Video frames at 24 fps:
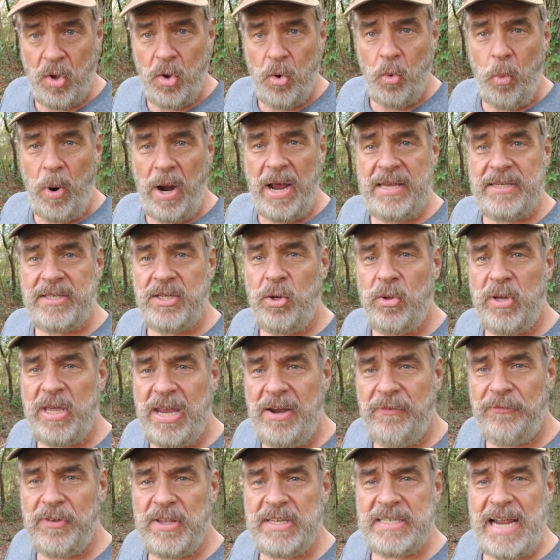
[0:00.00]
Why is it okay
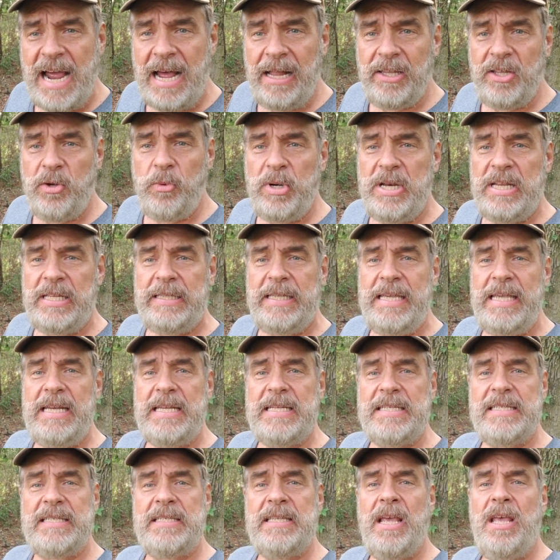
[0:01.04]
for these Hollywood
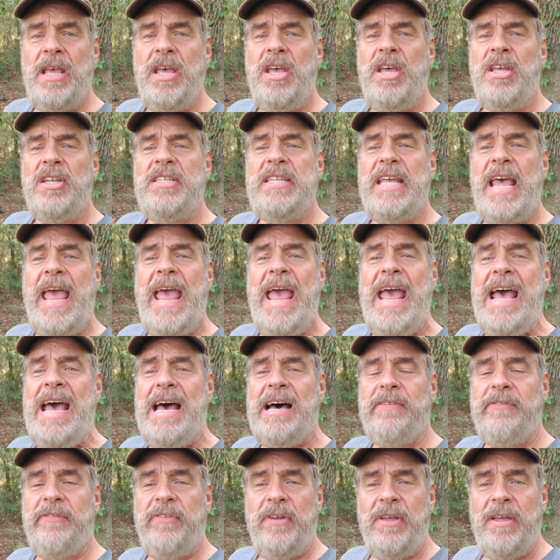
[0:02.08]
elitists to
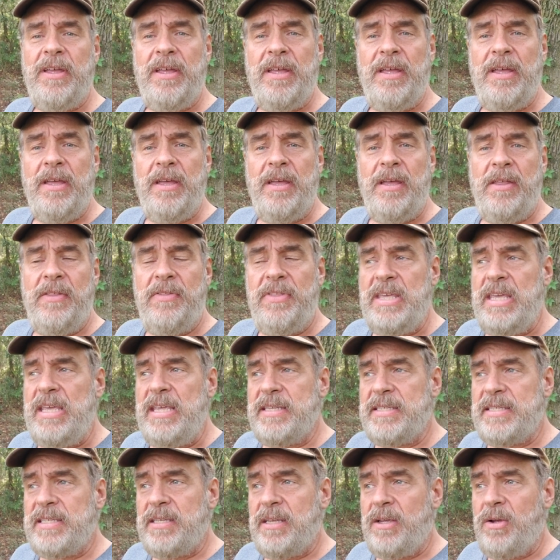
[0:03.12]
have
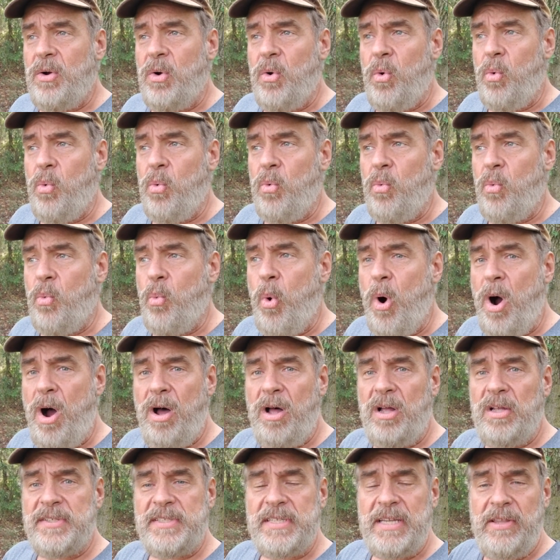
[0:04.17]
these
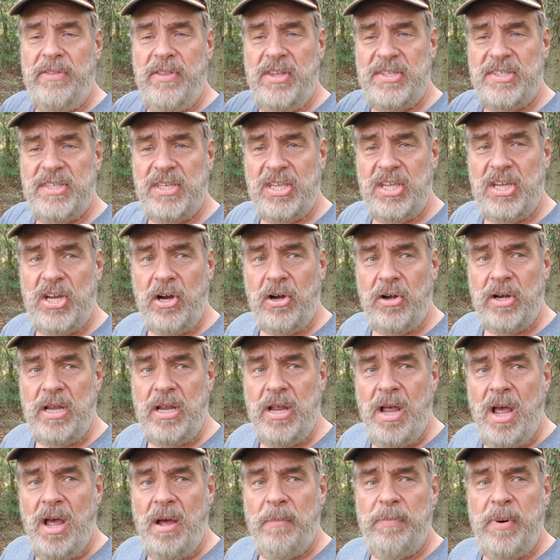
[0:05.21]
walls and this security,
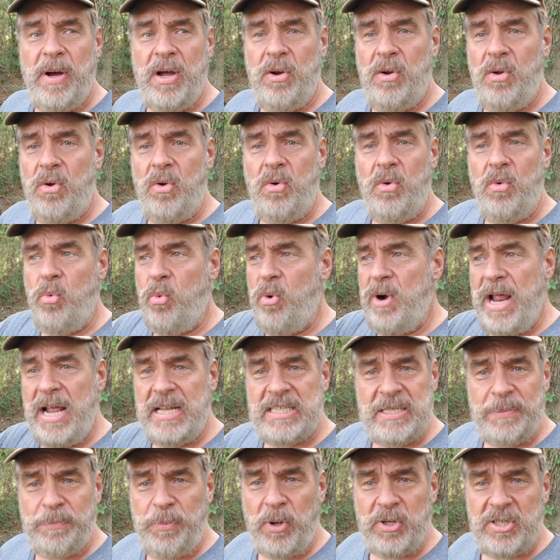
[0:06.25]
but we're not
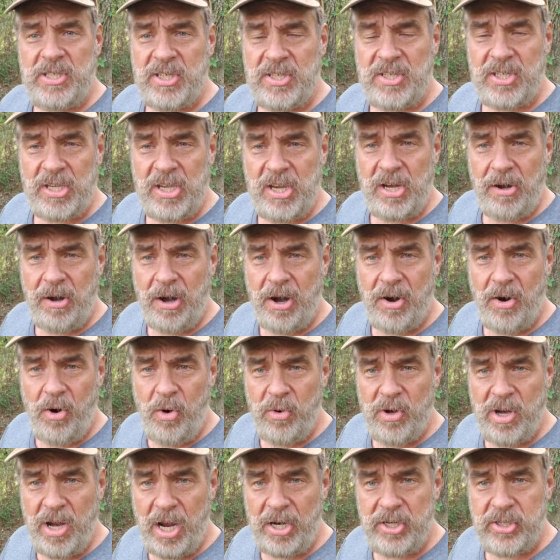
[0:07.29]
supposed to secure our
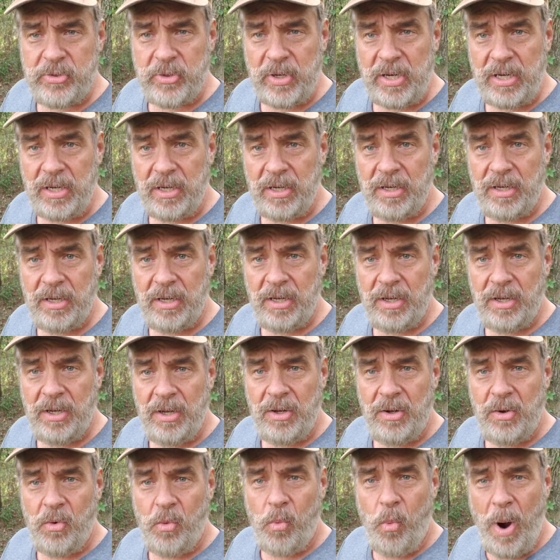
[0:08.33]
own country?
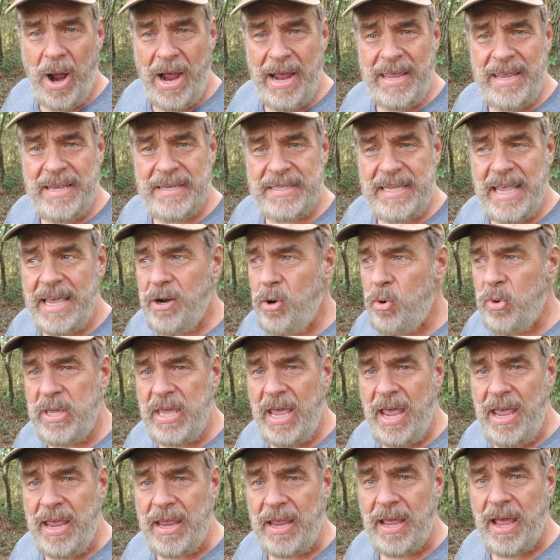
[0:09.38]
Why is that
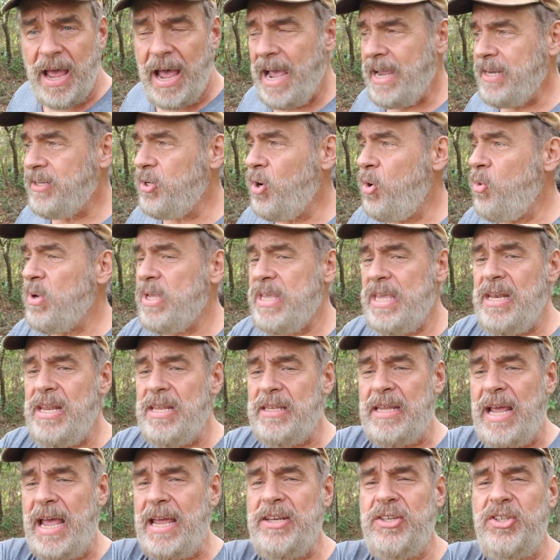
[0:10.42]
okay? I don't get
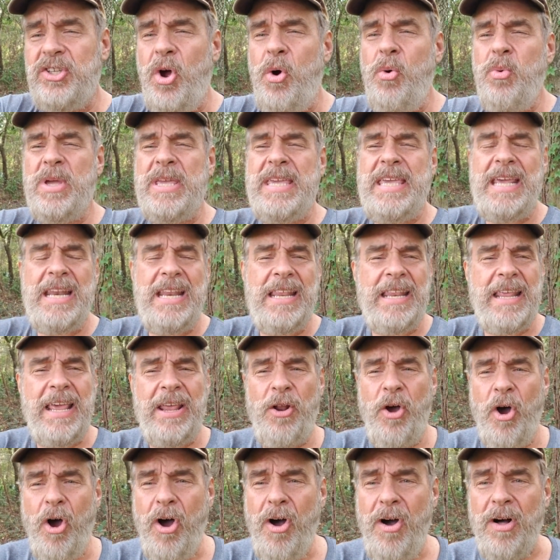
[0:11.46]
it. I don't get it at
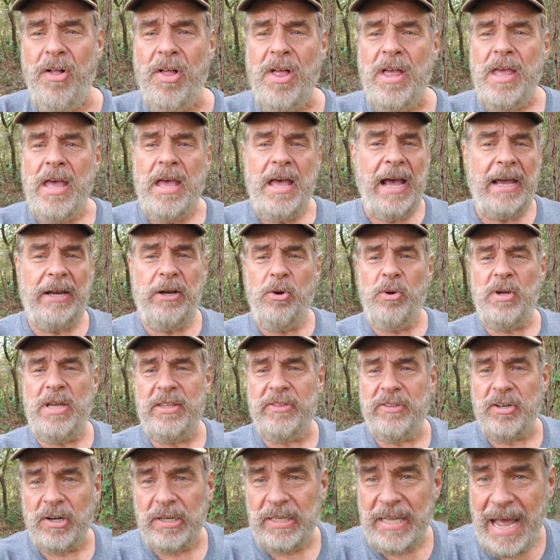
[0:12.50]
all. I don't get
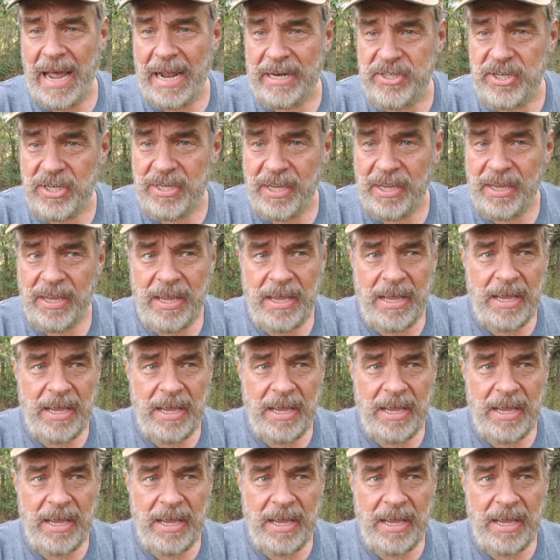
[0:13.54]
their logic.